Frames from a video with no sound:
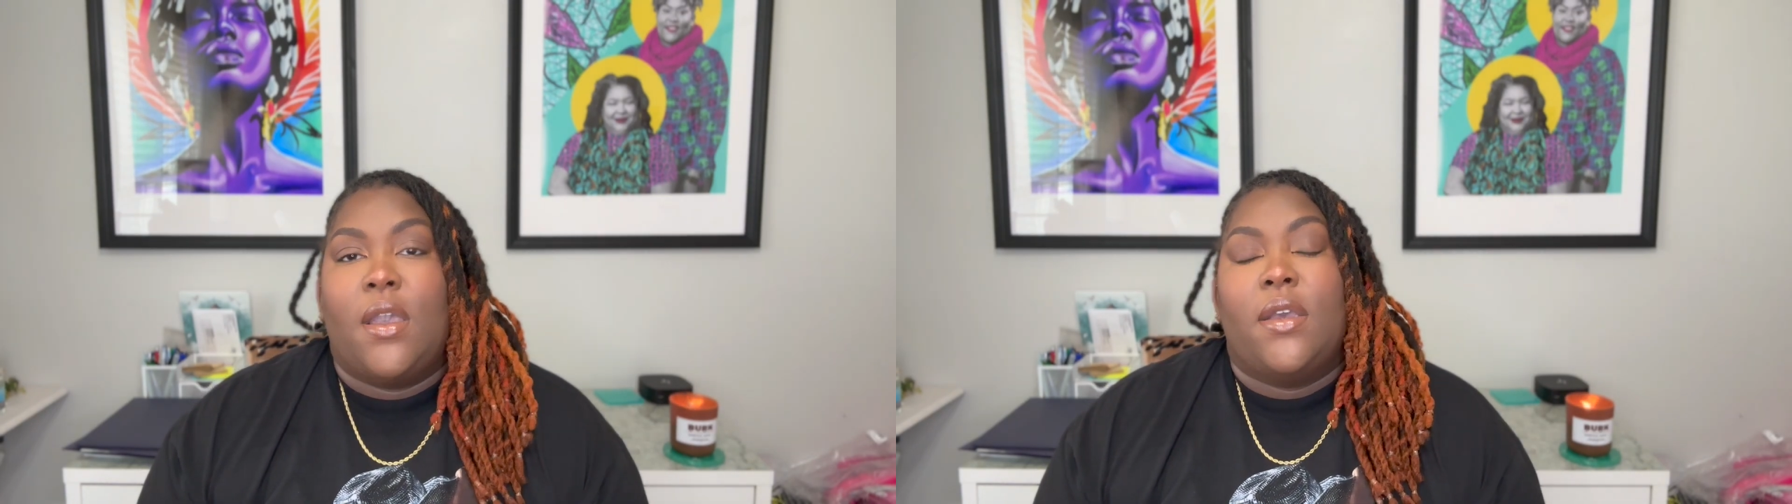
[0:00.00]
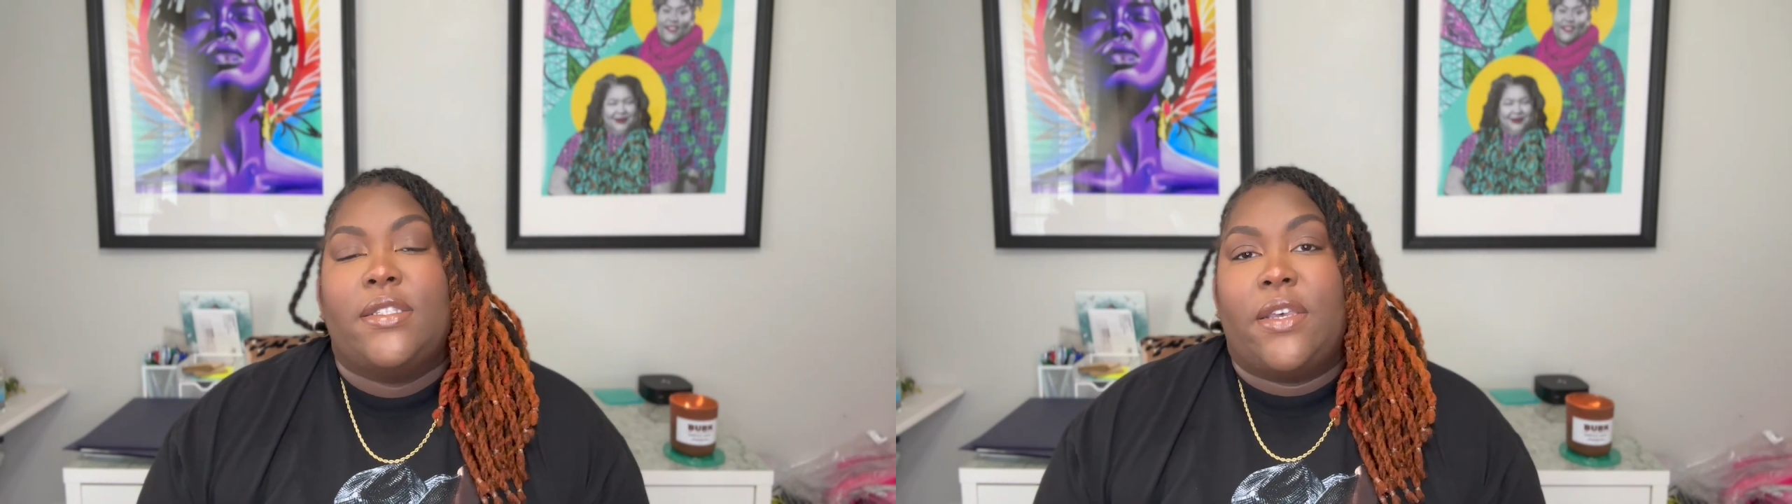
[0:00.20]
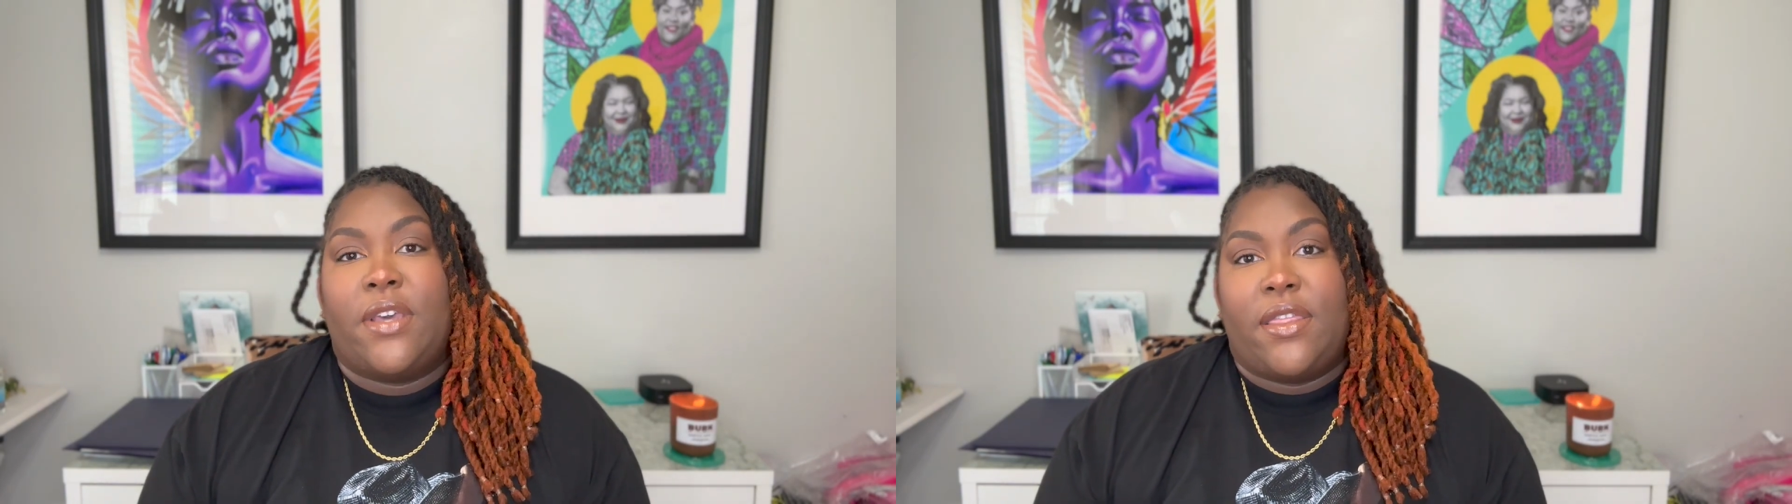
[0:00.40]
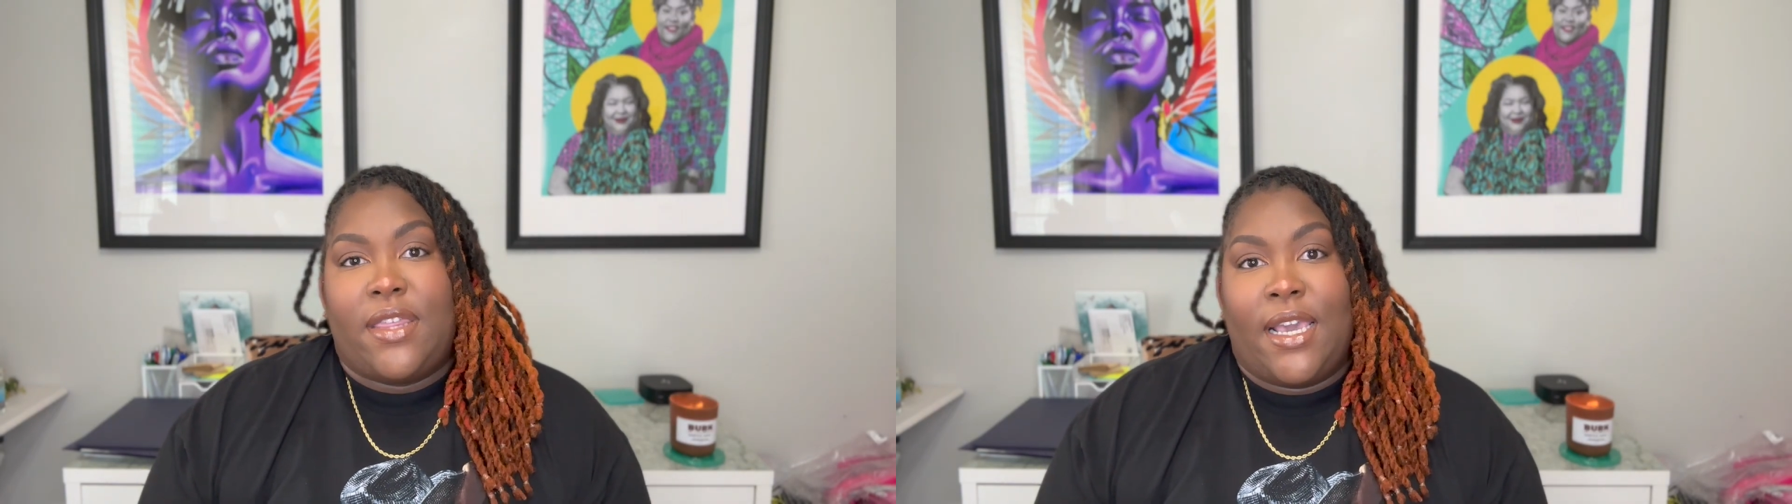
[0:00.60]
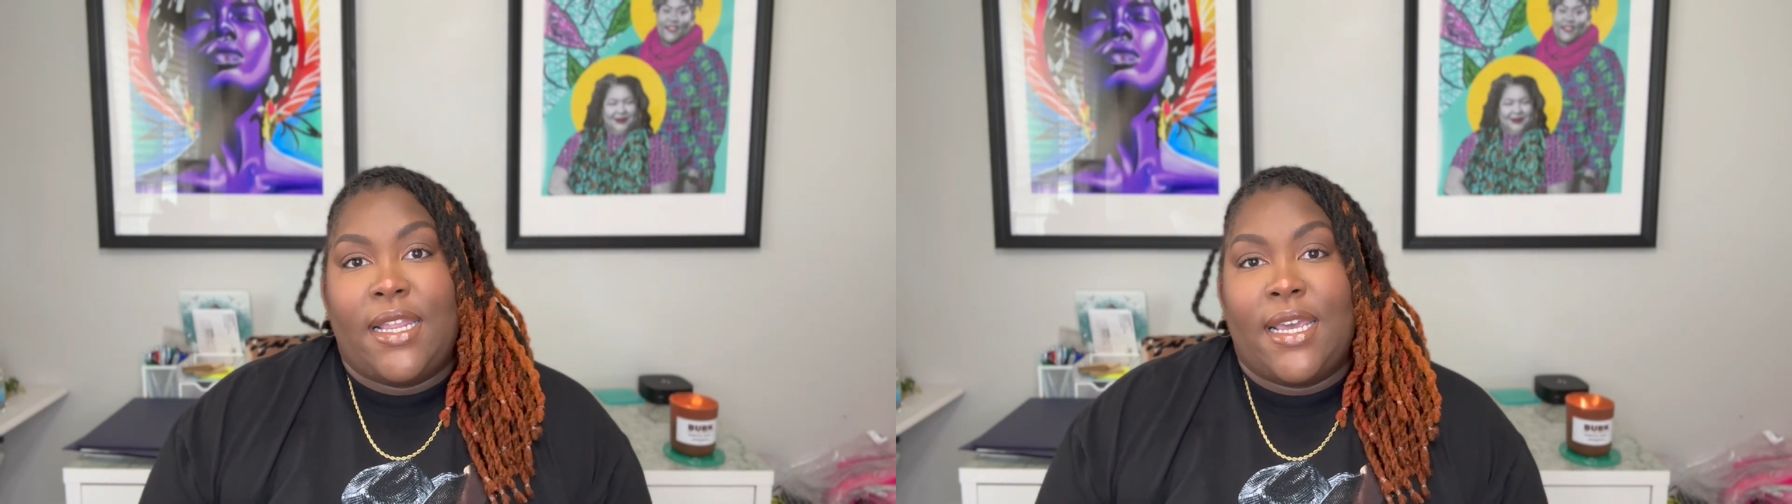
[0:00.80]
So the
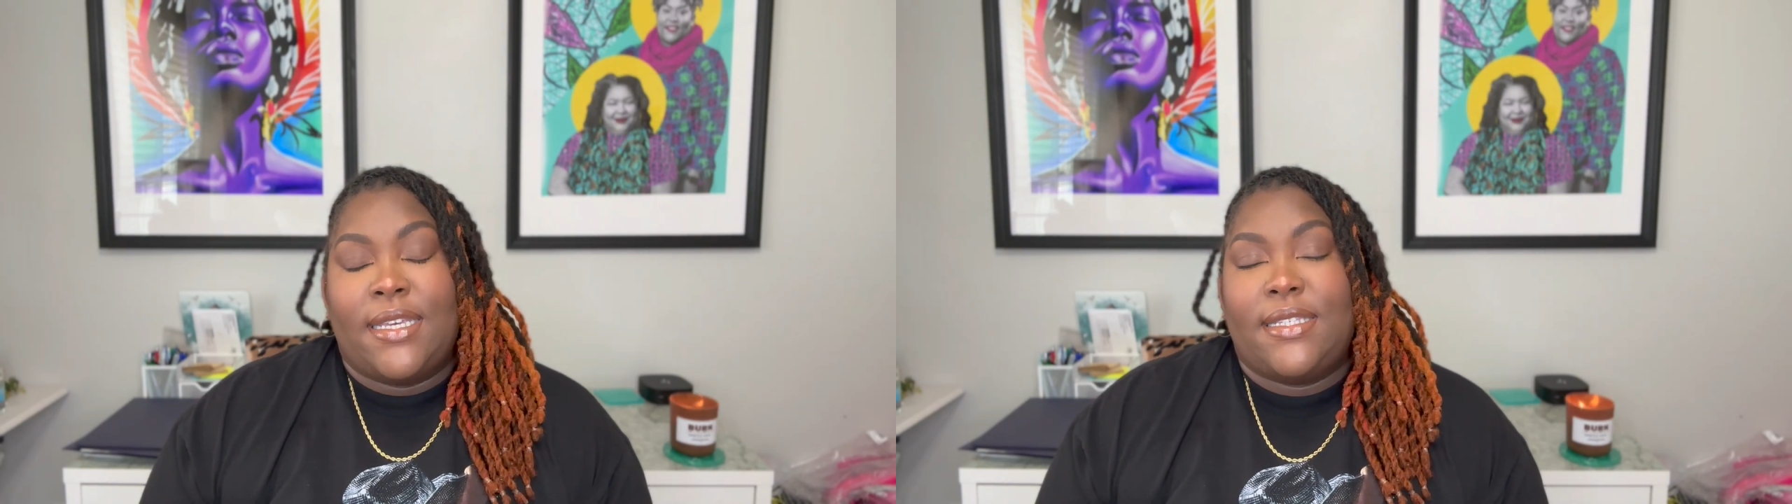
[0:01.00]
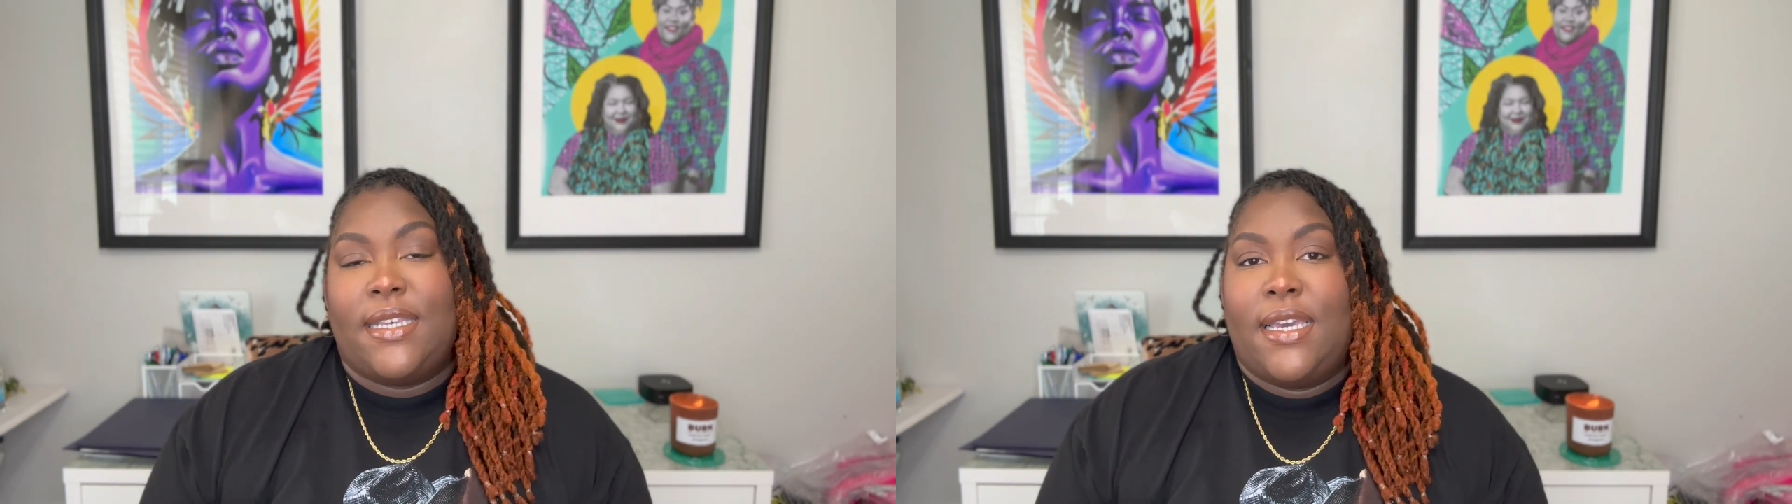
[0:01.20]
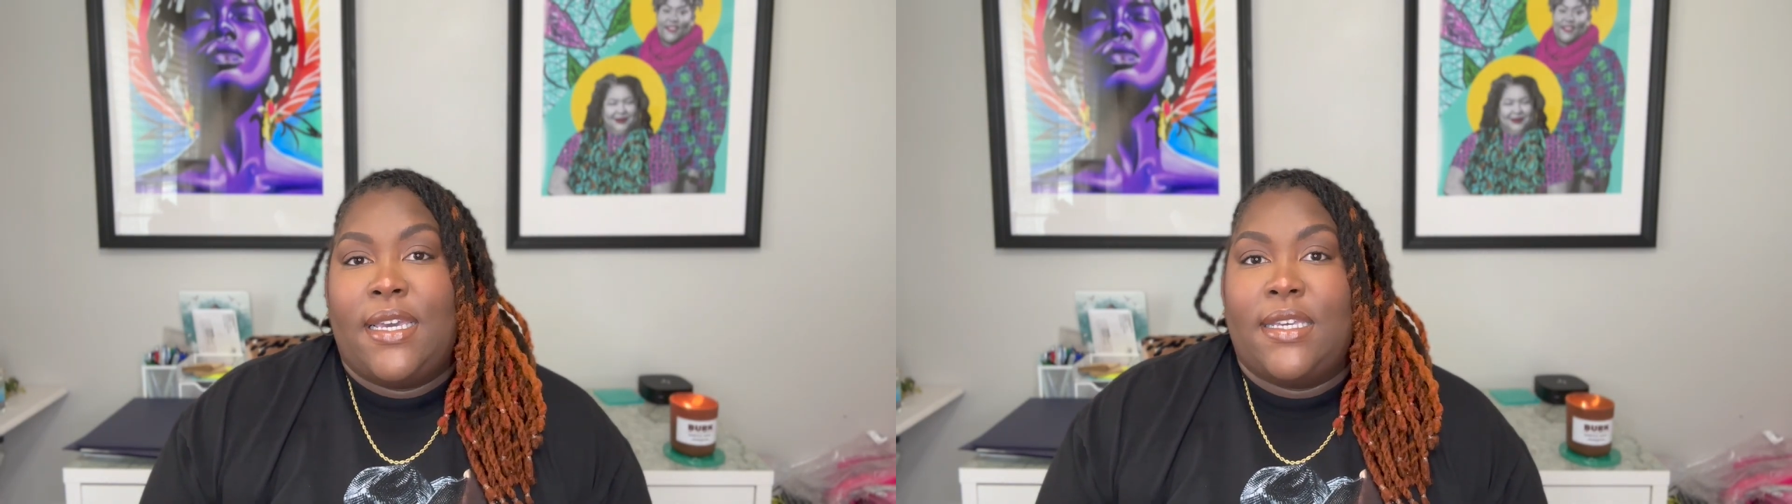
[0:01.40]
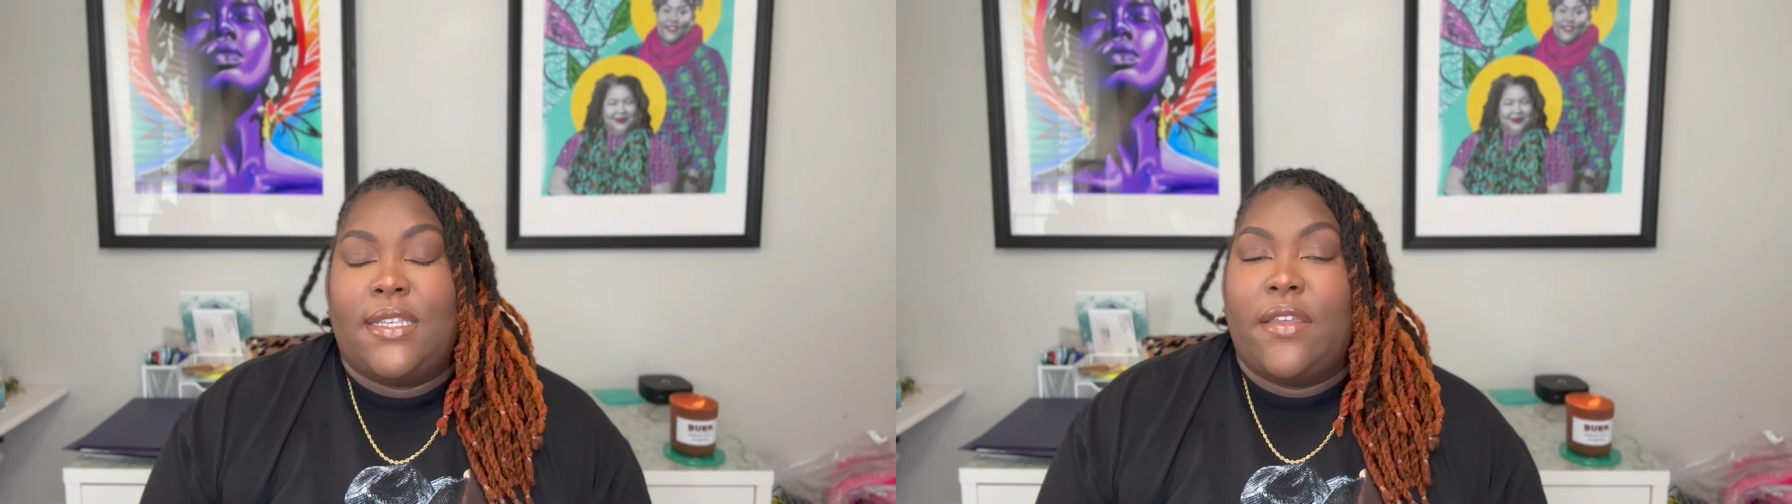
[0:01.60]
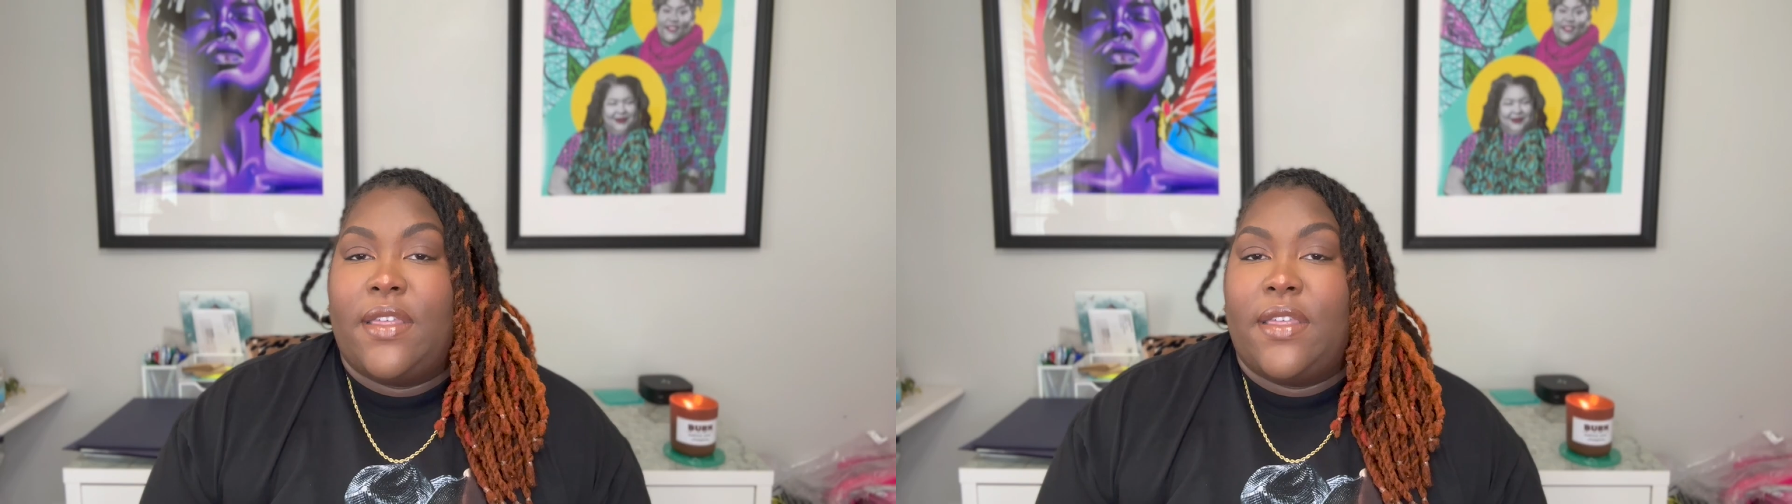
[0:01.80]
thickness is